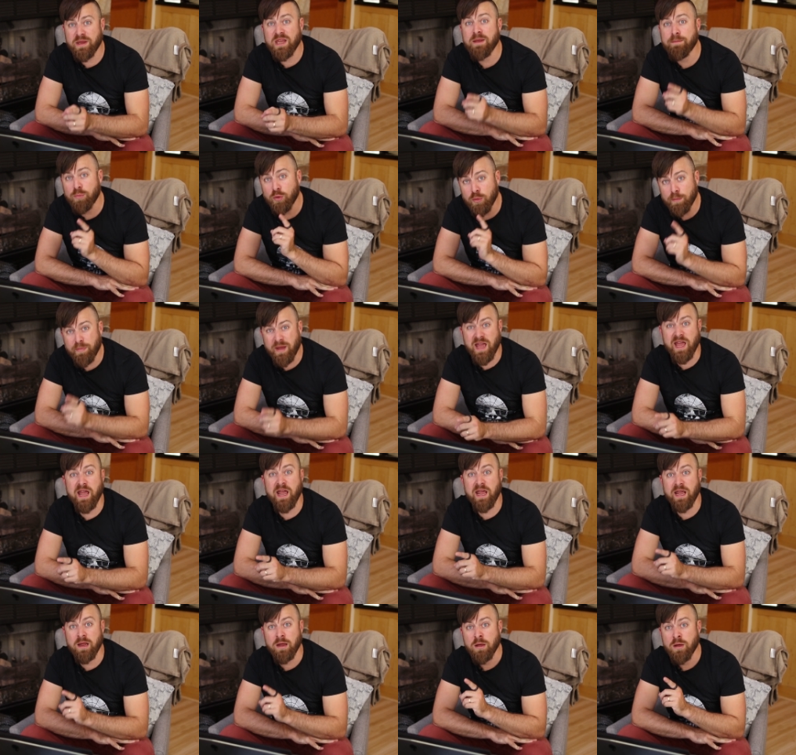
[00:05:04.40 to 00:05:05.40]
people
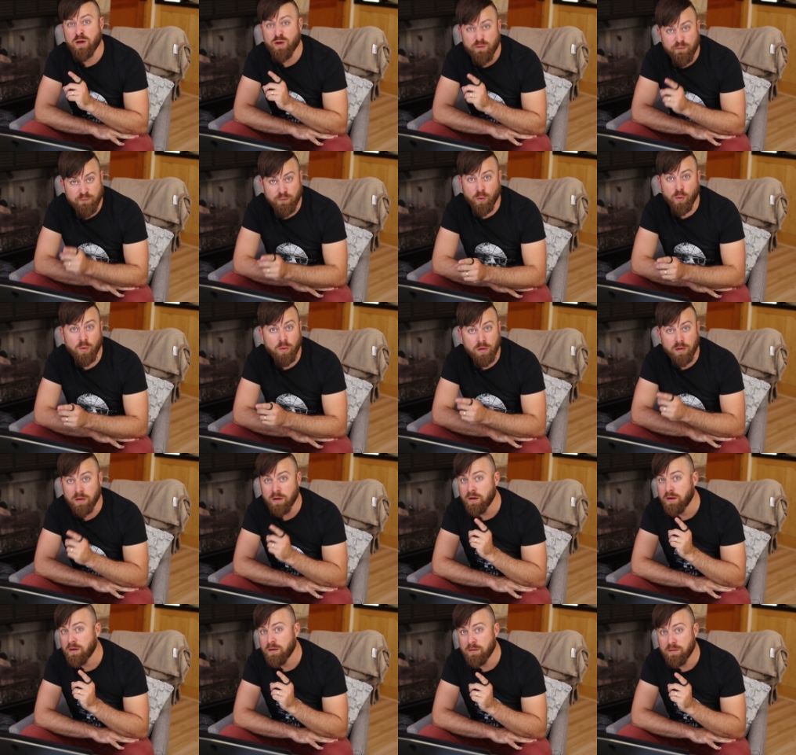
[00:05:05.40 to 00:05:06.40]
pay for
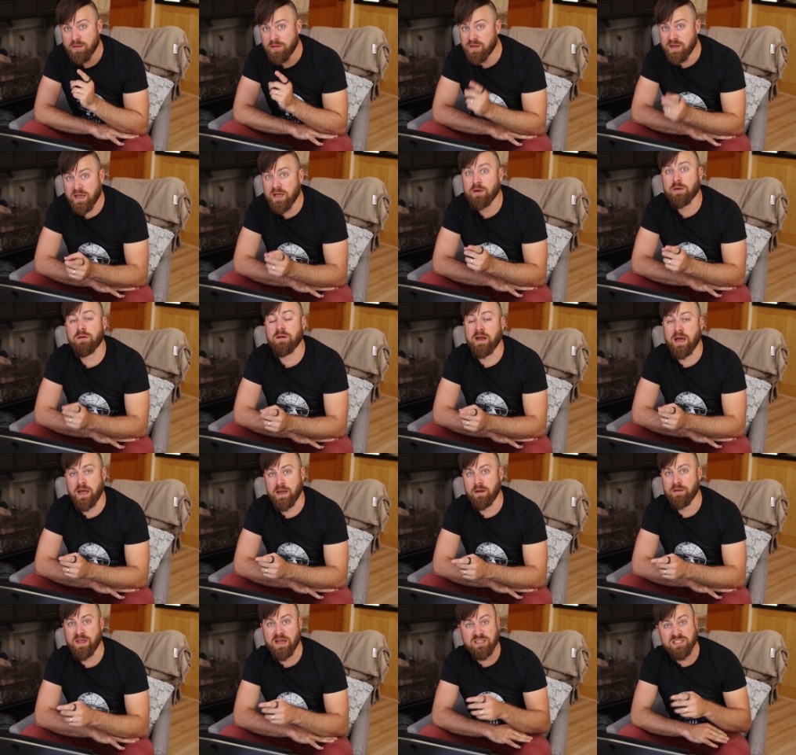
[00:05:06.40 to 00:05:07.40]
the internet.
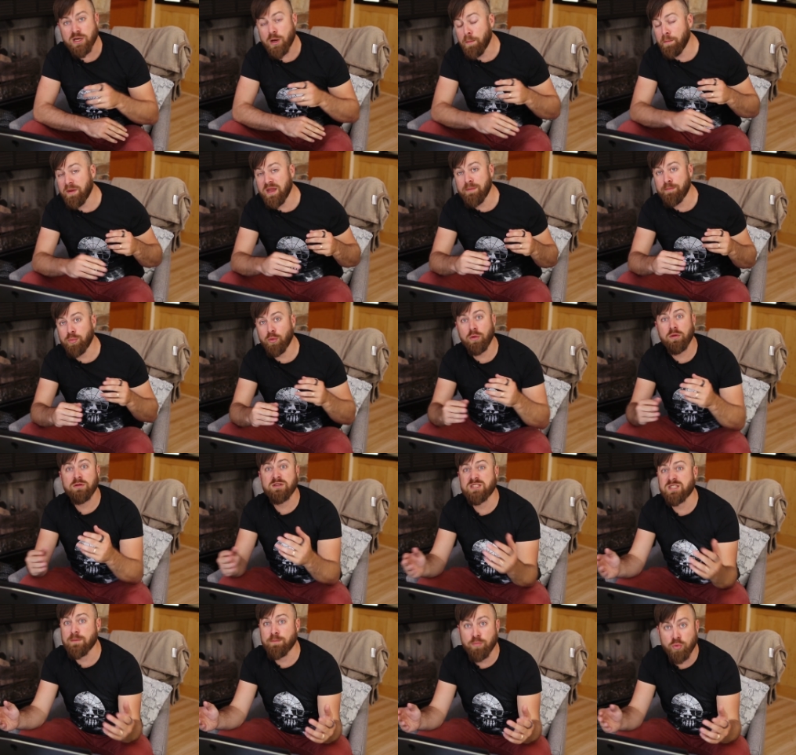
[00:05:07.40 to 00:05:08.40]
That's how people
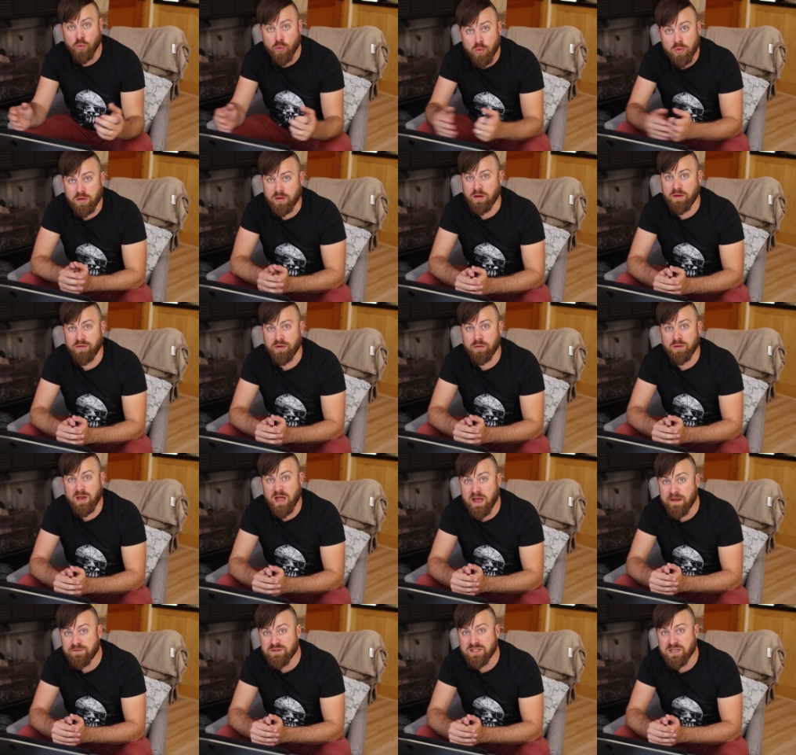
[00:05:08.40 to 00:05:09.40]
support their
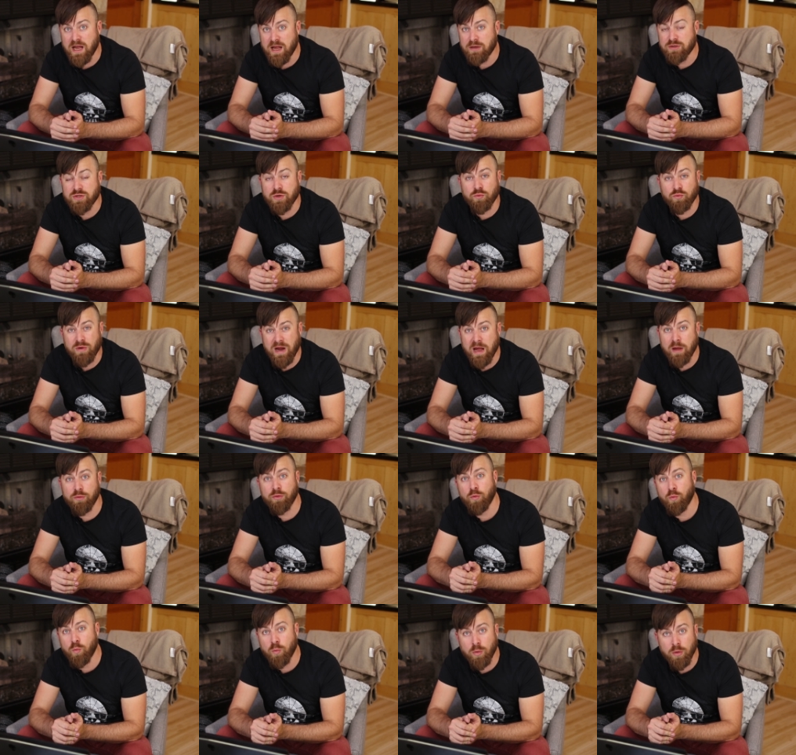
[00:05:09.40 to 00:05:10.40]
lifestyles around
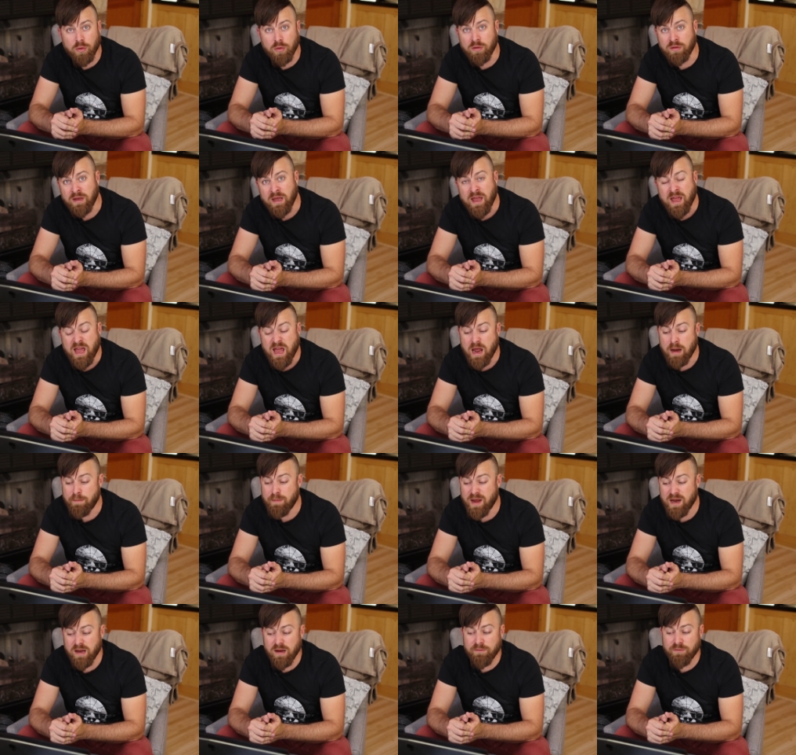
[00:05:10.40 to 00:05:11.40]
the world. And
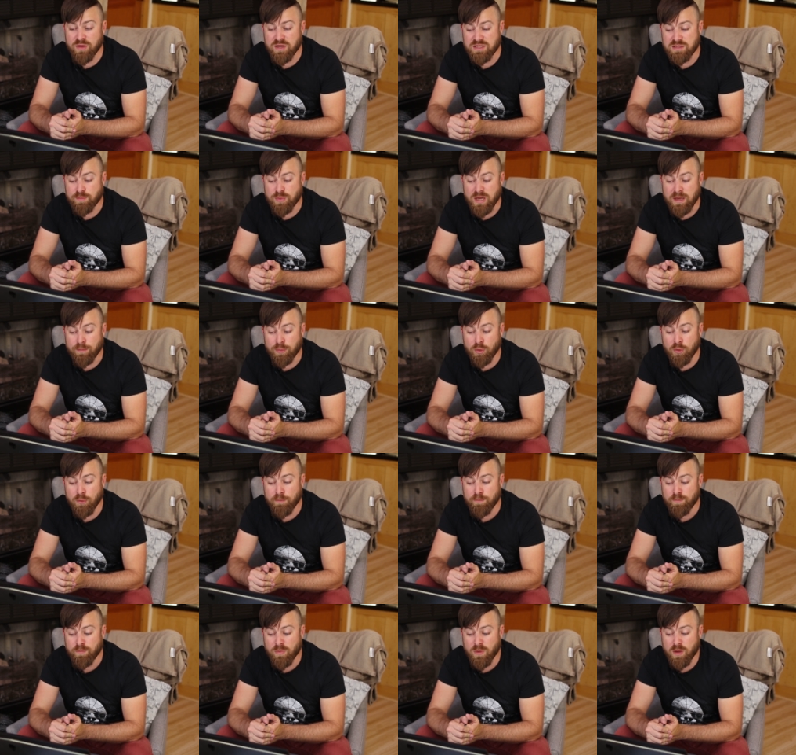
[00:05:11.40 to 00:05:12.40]
many of these
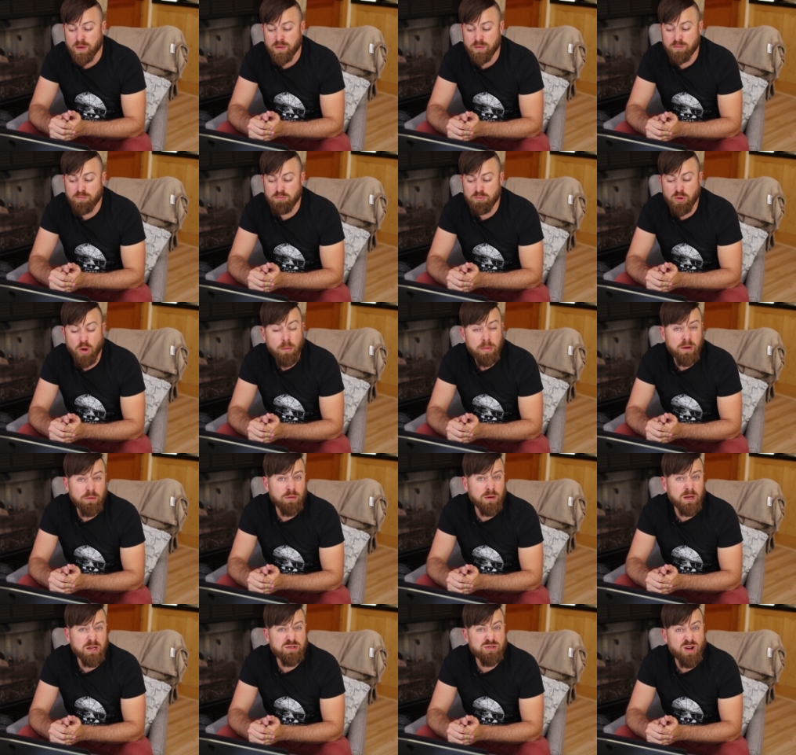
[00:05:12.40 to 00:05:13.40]
people, nobody
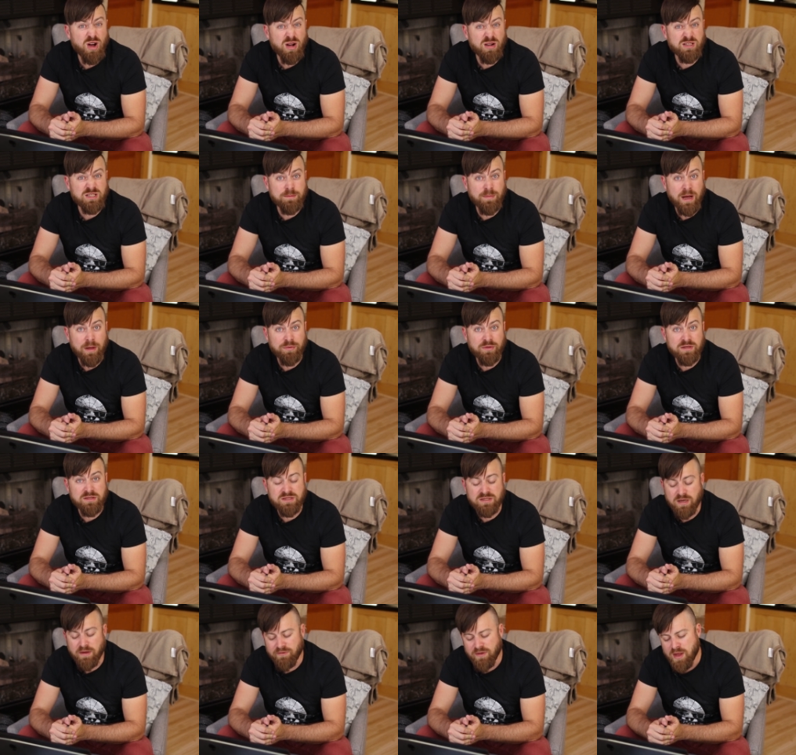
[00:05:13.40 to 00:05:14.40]
really talks about this
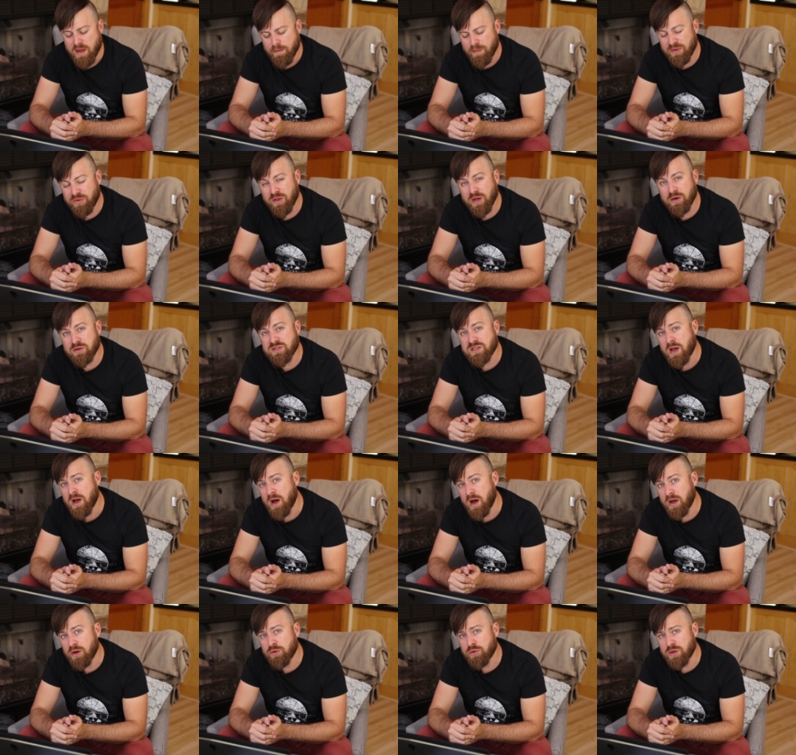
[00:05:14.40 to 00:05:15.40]
stuff, but there's
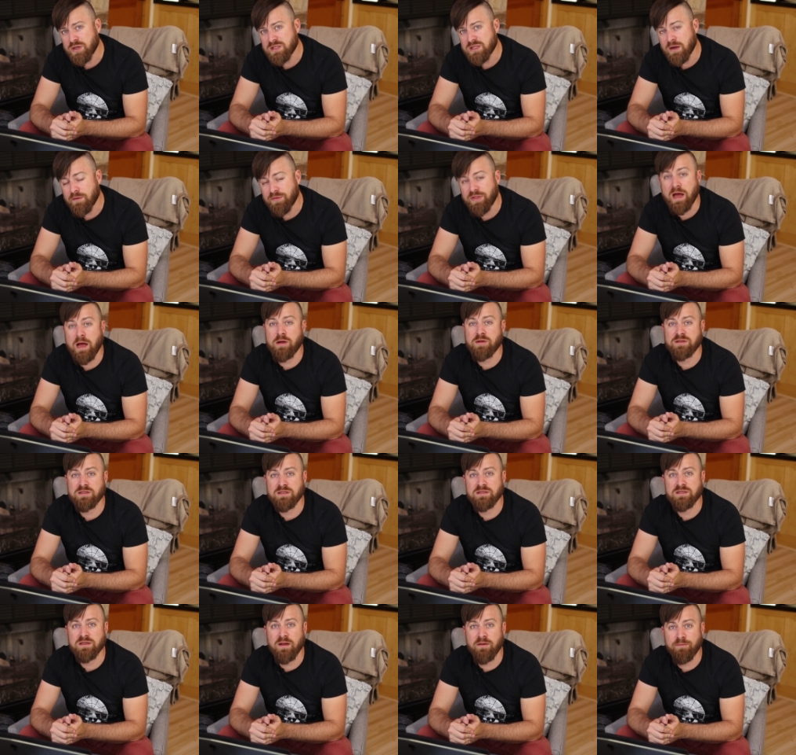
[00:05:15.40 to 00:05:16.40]
hundreds of
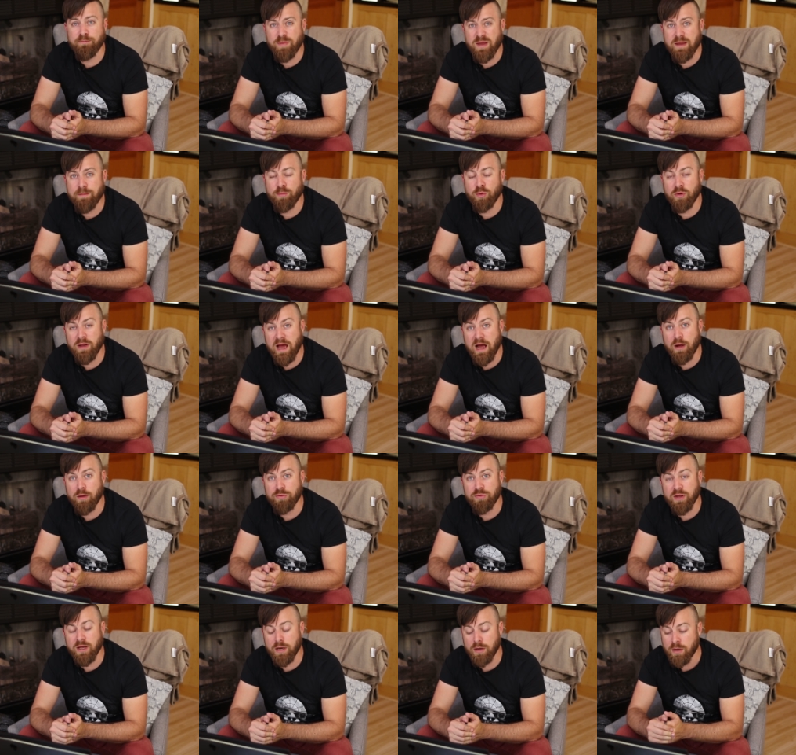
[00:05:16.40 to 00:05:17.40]
thousands of people
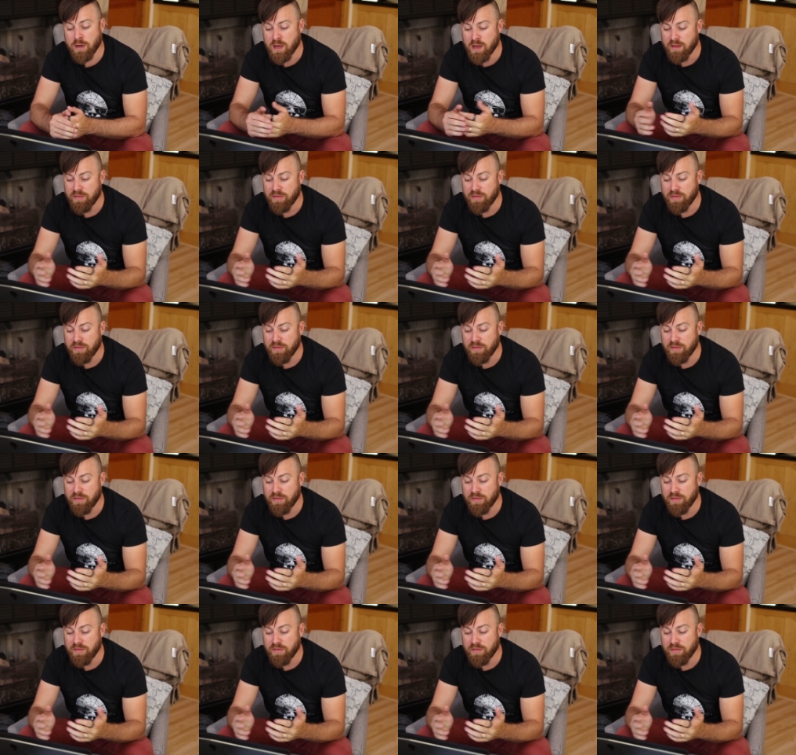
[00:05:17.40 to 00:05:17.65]
out there